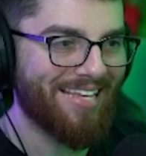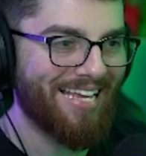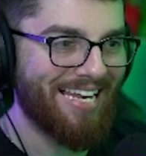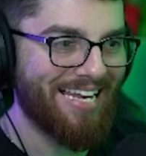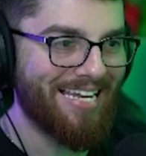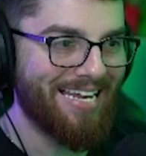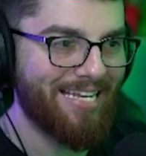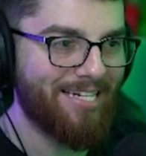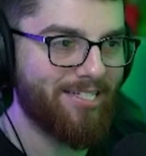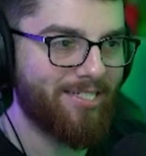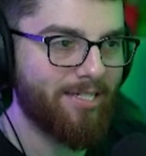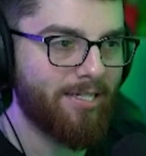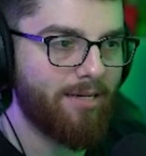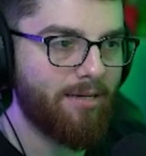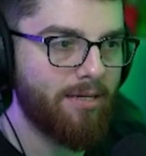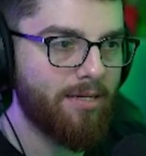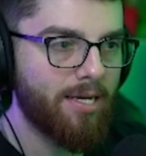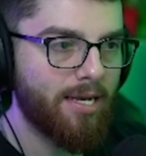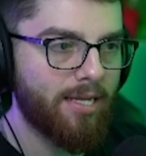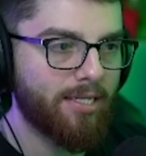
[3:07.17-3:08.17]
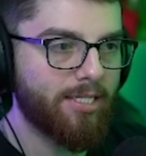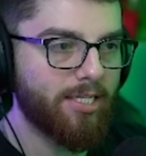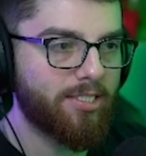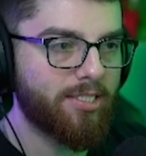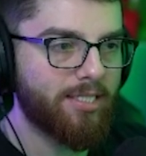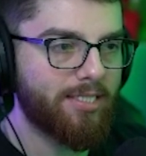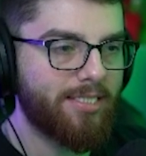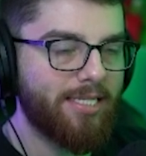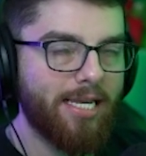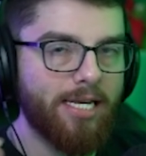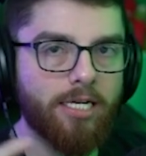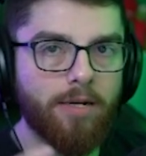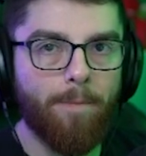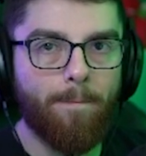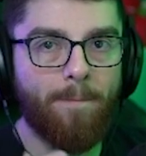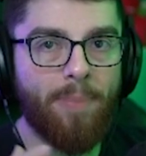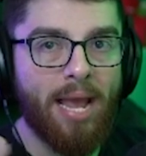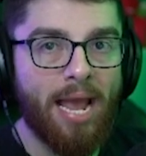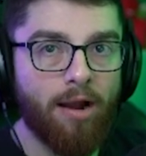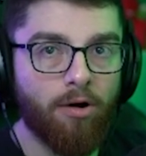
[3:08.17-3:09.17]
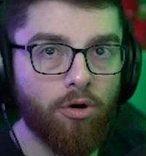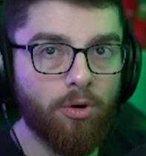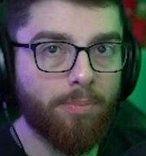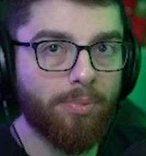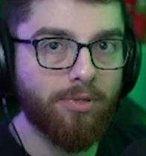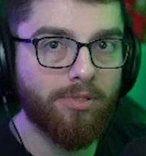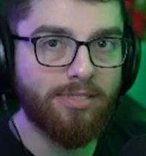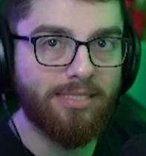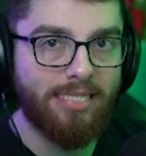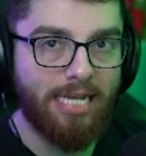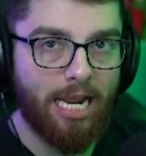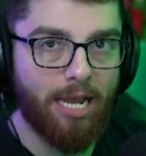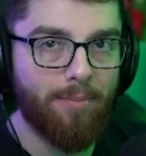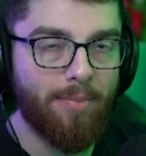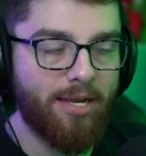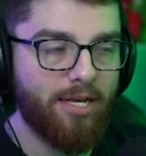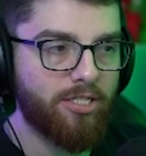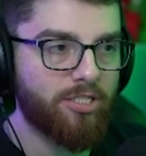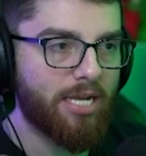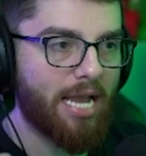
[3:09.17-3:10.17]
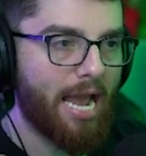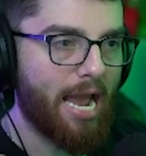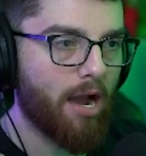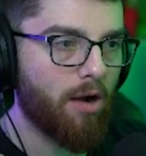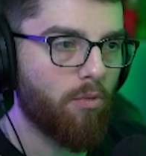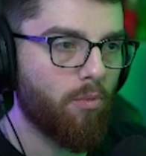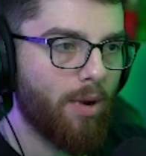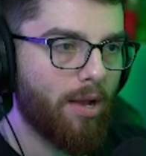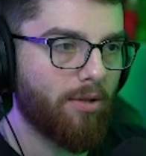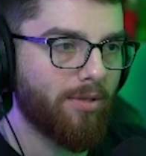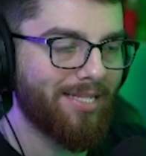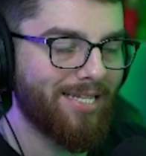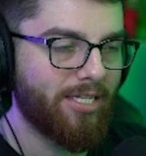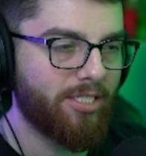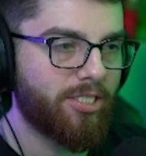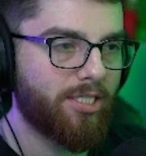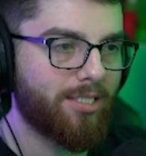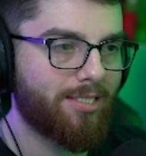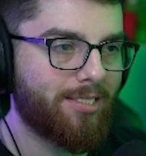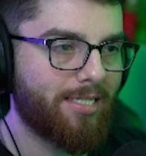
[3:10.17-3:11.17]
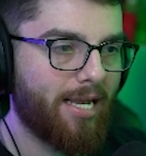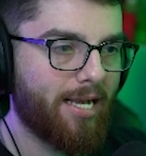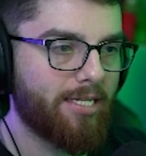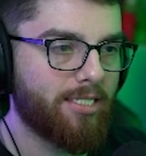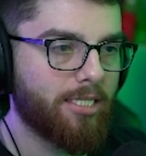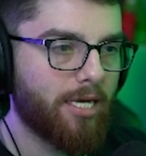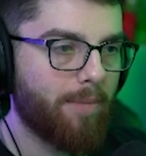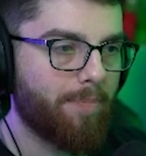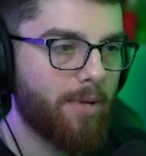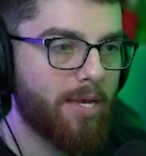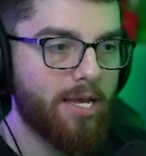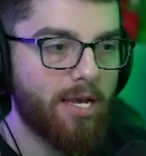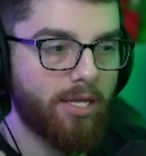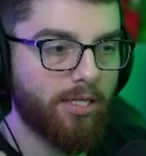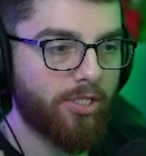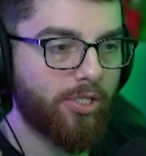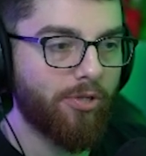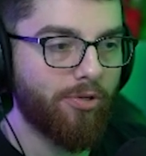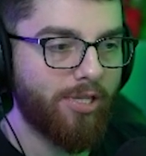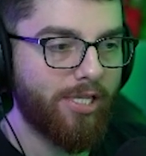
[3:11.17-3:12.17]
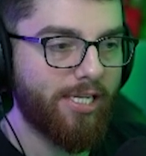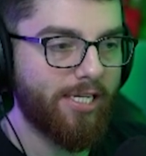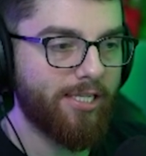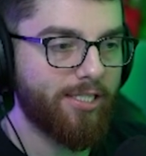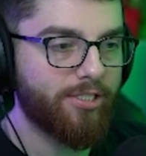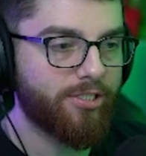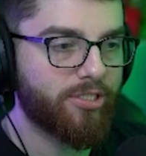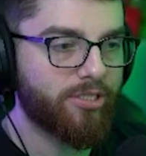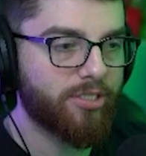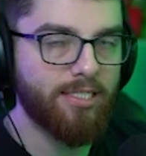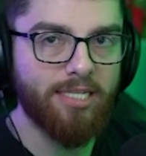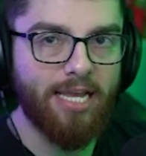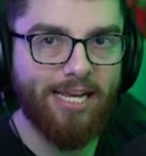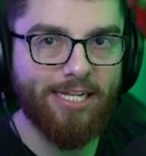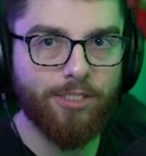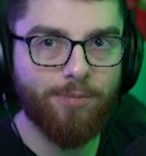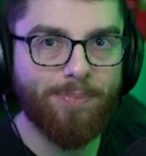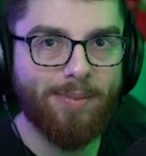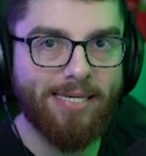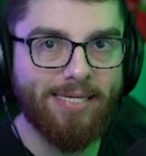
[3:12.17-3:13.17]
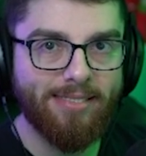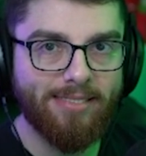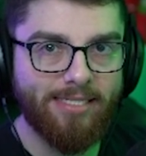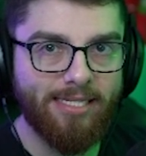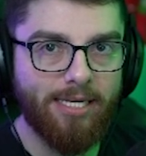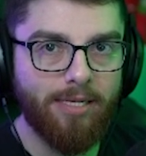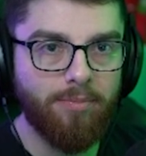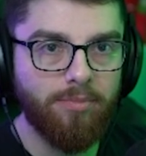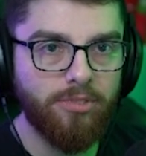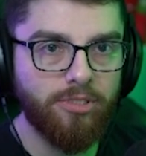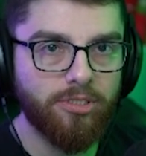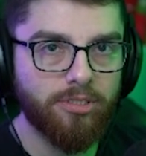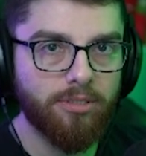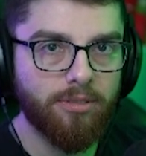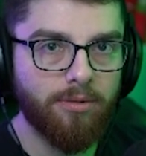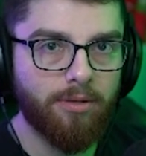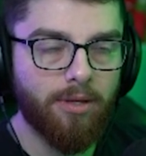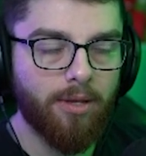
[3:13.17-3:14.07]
Ninja just to see comparable damage, how well Ninja stands up to these HP teams.